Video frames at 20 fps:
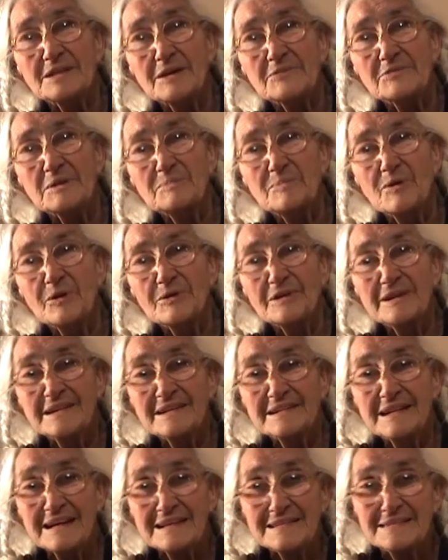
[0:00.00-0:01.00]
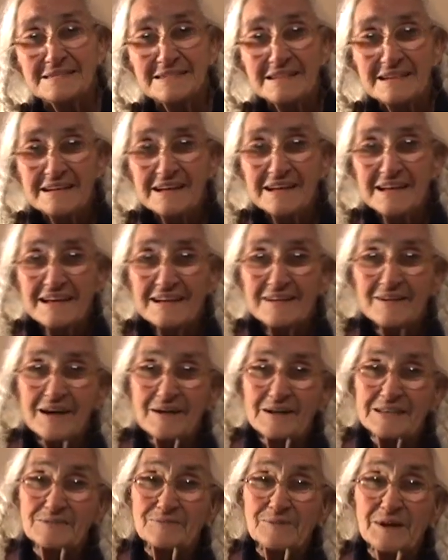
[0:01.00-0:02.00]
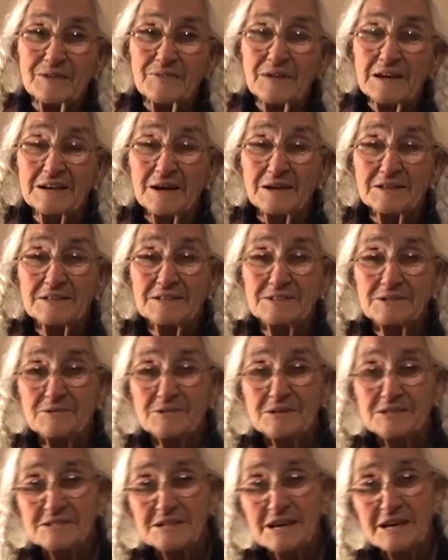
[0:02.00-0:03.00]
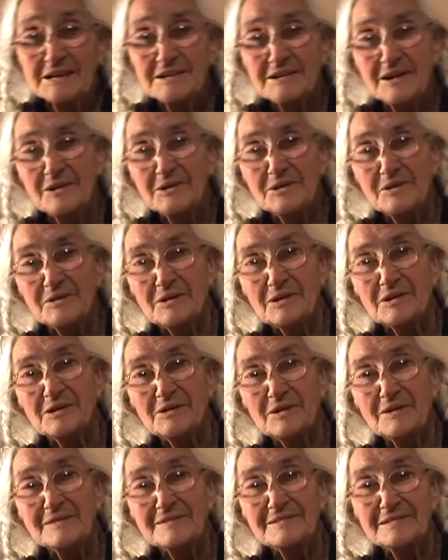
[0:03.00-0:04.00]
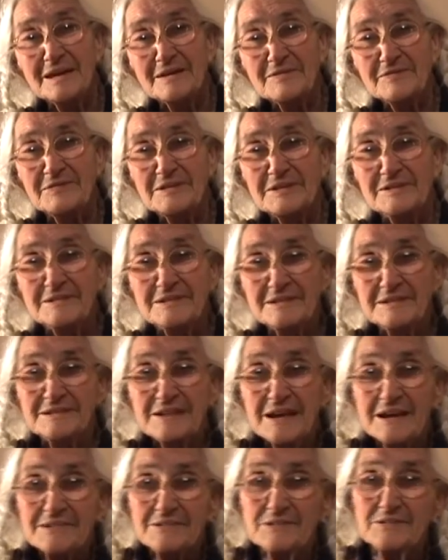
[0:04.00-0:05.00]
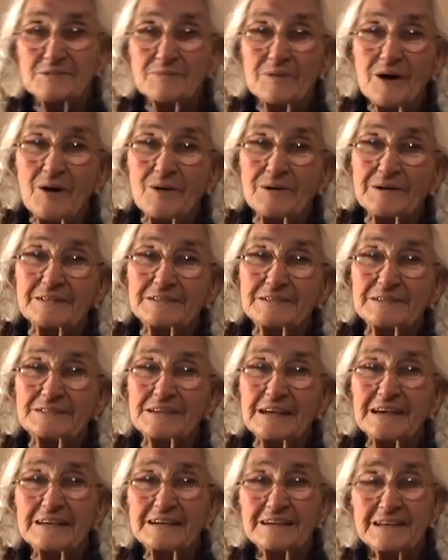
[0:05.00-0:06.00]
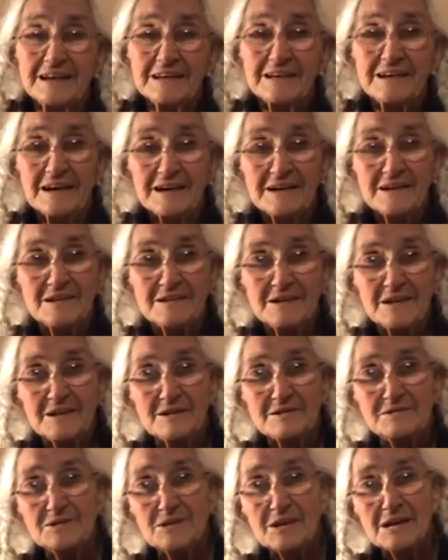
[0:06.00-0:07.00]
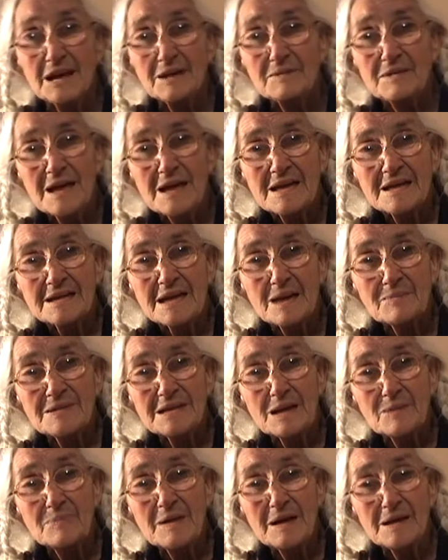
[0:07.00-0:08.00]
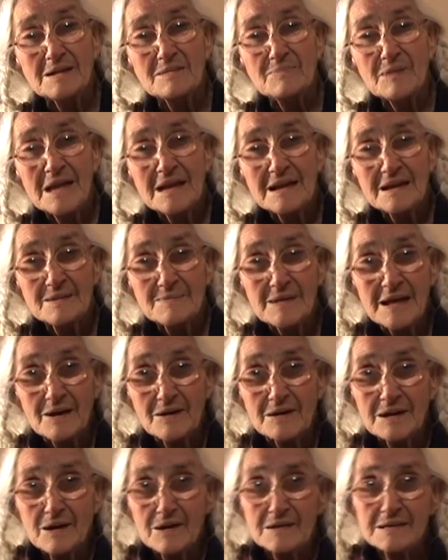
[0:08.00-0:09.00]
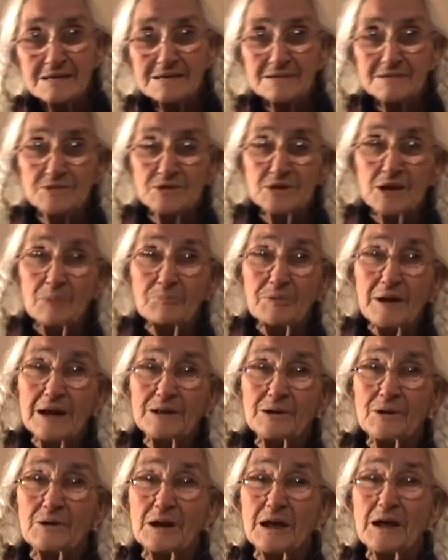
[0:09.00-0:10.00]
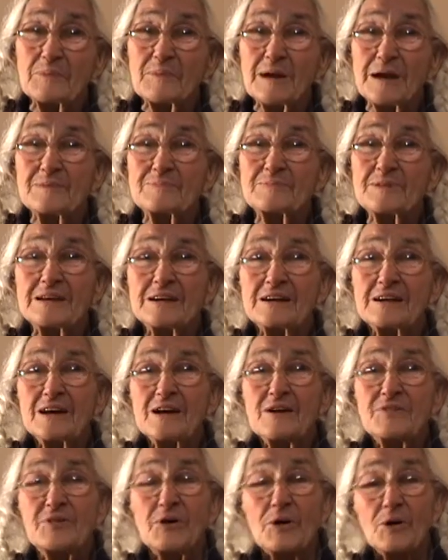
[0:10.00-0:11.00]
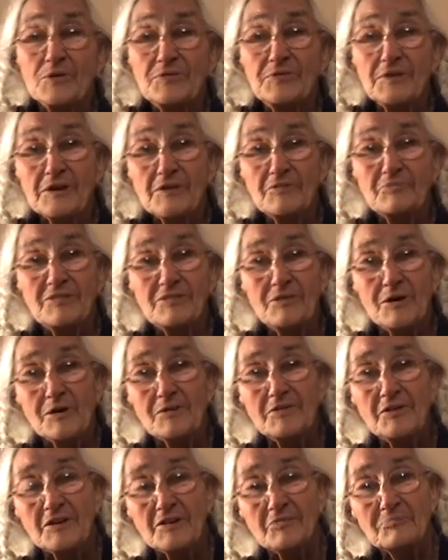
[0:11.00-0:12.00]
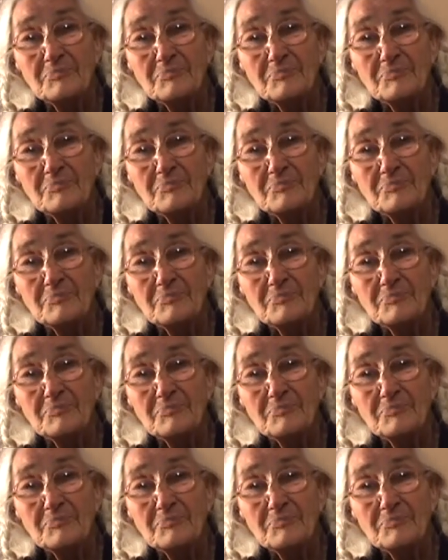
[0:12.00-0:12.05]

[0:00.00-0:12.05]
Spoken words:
every morning and ask, I said, what have I got to do today? Oh, you can go up to that field and do some hoeing today. And they used to get paid. I used to get paid only about £4 or